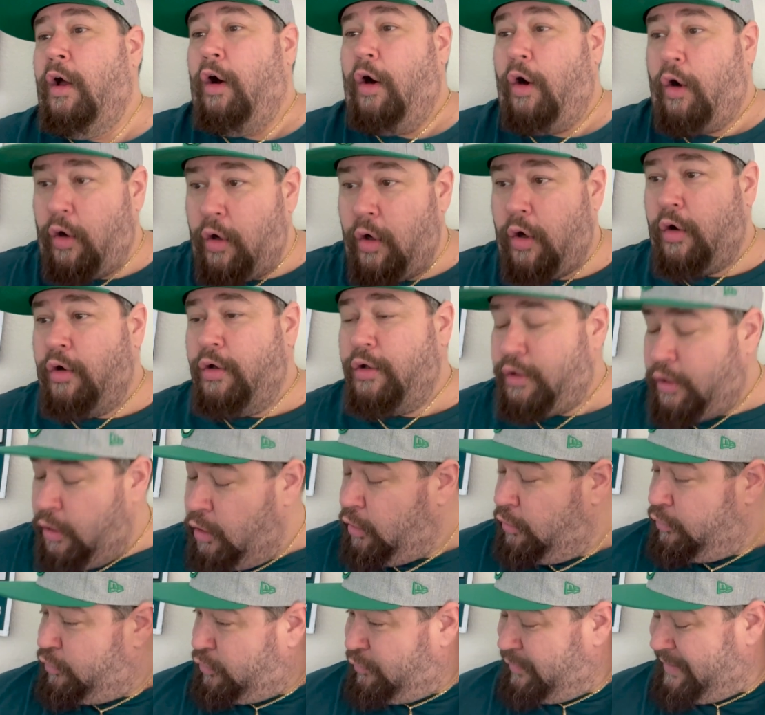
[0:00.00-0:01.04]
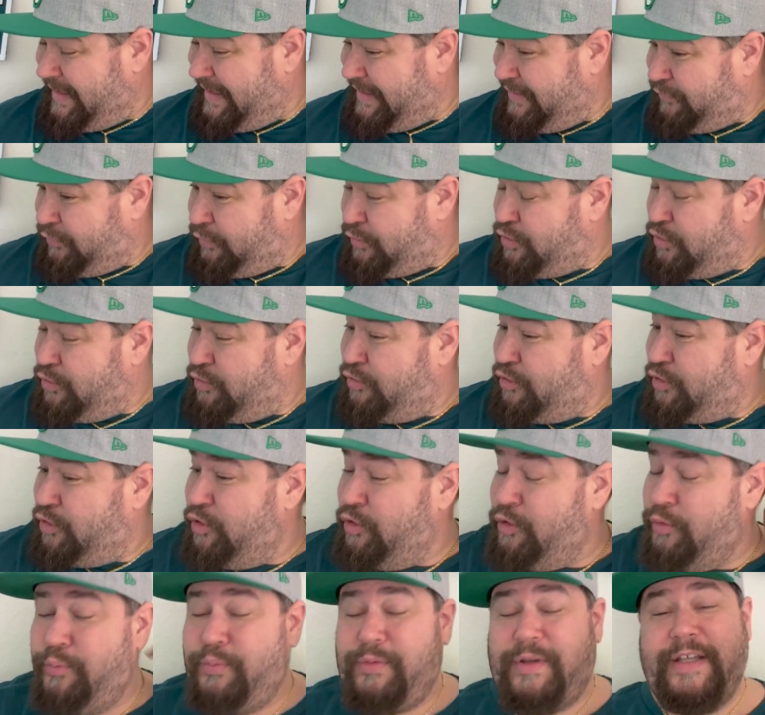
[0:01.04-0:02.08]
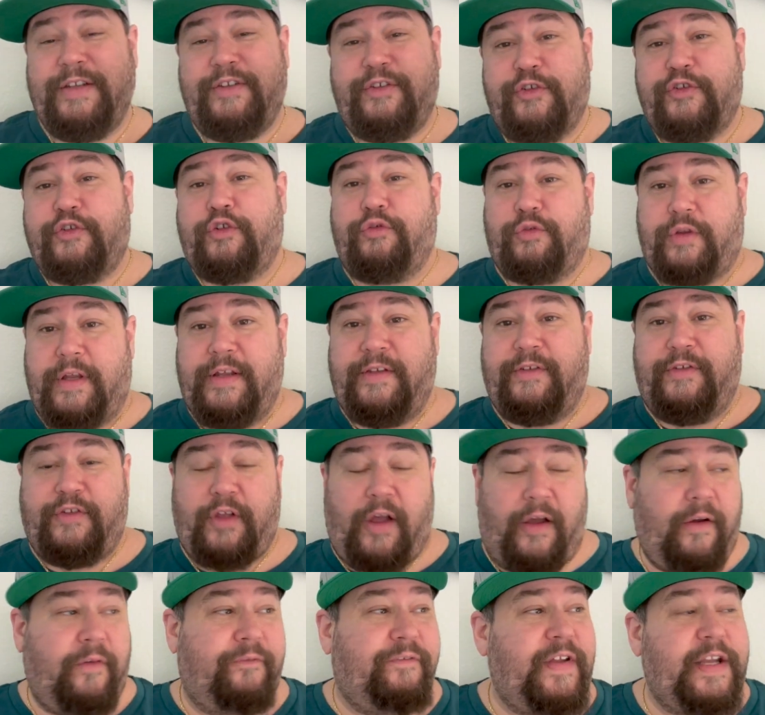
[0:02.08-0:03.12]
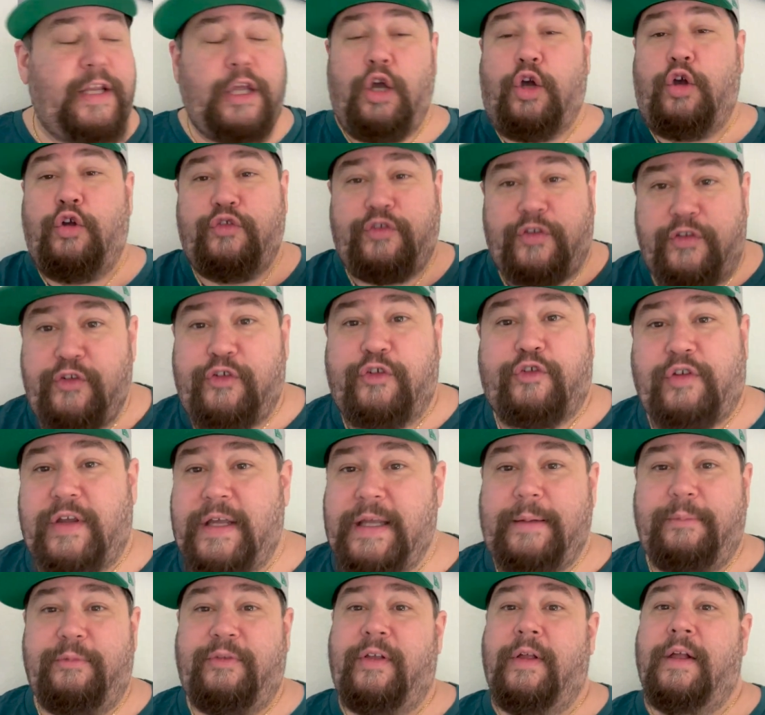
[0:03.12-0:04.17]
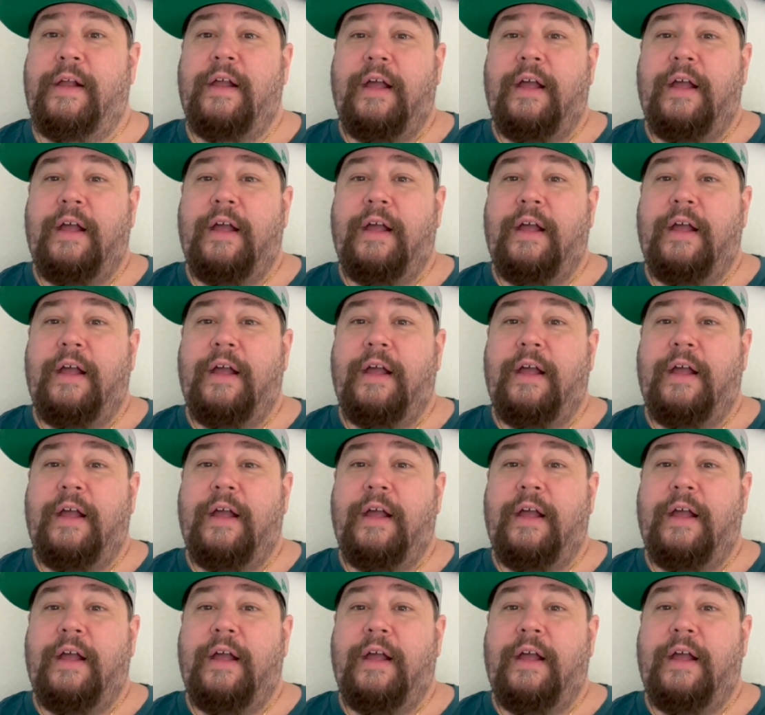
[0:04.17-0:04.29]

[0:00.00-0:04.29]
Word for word: on, on you know, doing these on YouTube, these these uh, videos and streams.